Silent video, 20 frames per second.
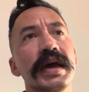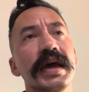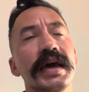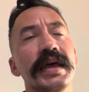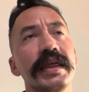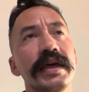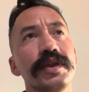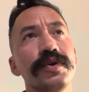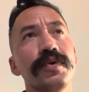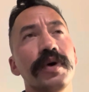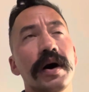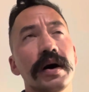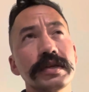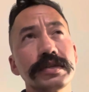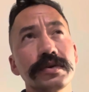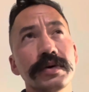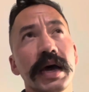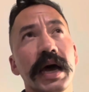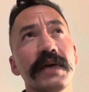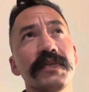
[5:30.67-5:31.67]
And then you
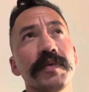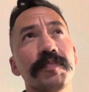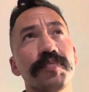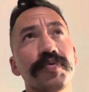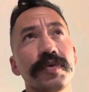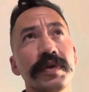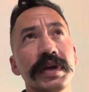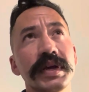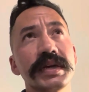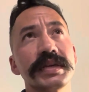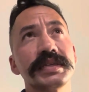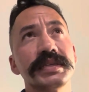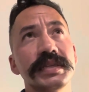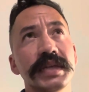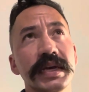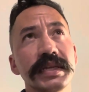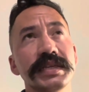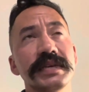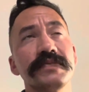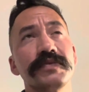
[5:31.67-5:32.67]
also have a pretty
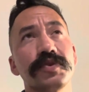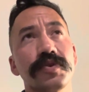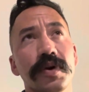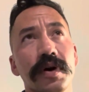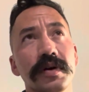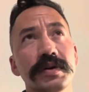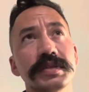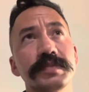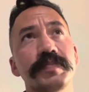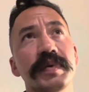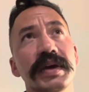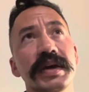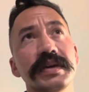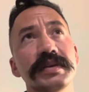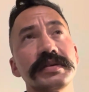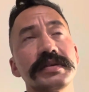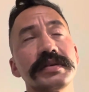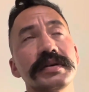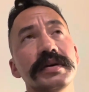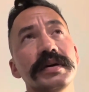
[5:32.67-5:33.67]
extensive crawl
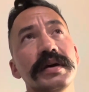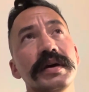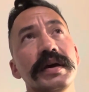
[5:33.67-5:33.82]
space.